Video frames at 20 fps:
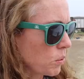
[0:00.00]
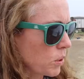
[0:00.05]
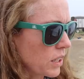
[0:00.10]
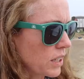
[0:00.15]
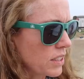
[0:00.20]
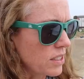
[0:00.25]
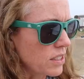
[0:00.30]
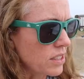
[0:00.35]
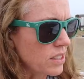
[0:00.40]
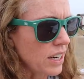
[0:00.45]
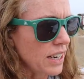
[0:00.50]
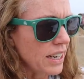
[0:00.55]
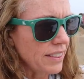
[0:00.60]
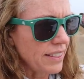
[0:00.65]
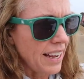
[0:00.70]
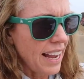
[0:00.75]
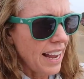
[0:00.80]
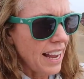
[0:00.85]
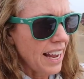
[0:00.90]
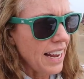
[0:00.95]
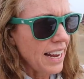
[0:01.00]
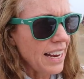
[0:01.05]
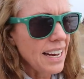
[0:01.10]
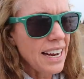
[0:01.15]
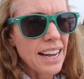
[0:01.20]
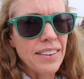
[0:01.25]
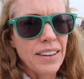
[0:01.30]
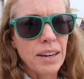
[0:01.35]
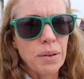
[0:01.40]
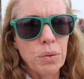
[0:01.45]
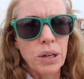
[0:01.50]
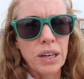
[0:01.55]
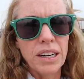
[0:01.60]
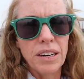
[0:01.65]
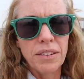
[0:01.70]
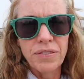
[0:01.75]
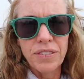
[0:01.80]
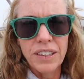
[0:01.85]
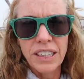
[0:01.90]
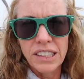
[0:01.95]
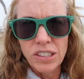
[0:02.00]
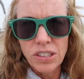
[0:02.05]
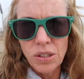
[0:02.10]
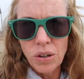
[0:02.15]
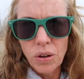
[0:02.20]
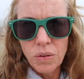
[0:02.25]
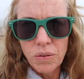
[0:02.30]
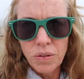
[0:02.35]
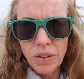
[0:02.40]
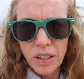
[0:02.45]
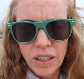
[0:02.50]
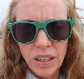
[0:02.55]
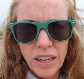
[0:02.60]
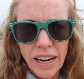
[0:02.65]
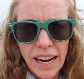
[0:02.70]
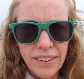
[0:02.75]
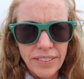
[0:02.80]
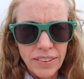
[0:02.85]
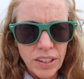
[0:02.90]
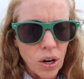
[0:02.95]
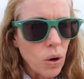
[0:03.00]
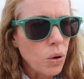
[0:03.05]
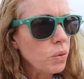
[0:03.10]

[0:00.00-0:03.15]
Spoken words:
We're gonna start at the hay and then we're gonna finish over at the